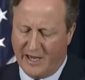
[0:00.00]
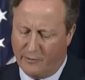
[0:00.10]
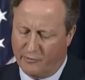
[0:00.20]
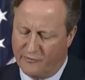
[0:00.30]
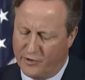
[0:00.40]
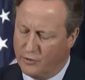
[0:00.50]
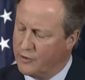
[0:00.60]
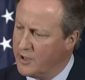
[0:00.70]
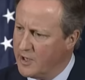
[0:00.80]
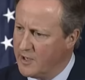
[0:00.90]

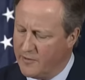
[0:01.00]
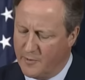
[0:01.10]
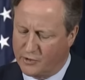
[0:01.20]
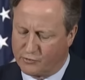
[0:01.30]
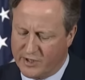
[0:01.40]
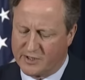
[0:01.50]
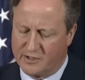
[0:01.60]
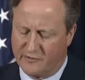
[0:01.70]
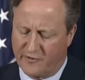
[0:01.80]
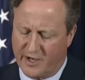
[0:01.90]
reviewed the most
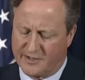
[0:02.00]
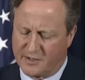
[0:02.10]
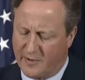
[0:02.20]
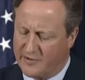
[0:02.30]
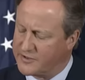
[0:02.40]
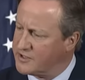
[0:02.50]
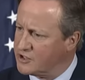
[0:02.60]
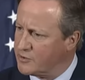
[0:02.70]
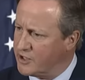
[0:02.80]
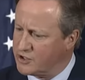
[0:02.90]
recent advice about the
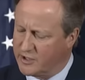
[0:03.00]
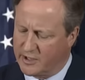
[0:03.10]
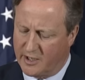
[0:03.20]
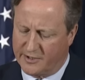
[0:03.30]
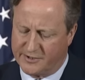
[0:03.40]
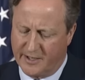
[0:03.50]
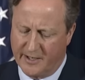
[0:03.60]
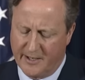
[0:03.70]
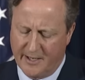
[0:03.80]
situation in Gaza